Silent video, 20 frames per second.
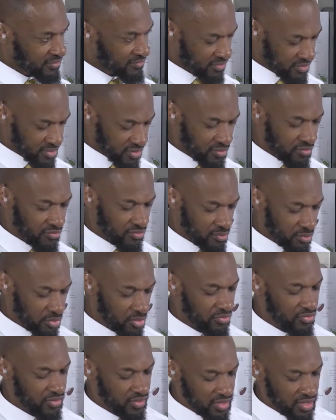For
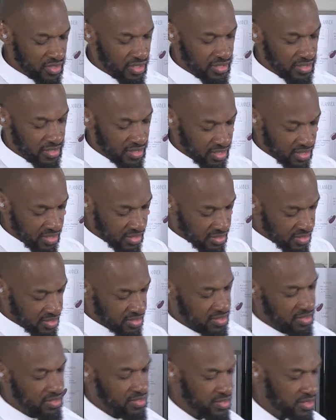more for the
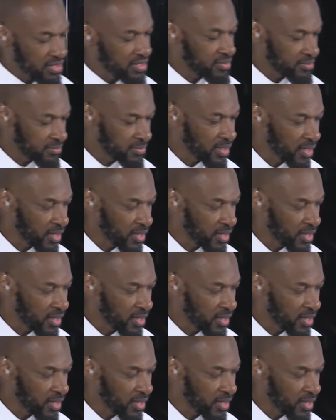consistency. Yeah.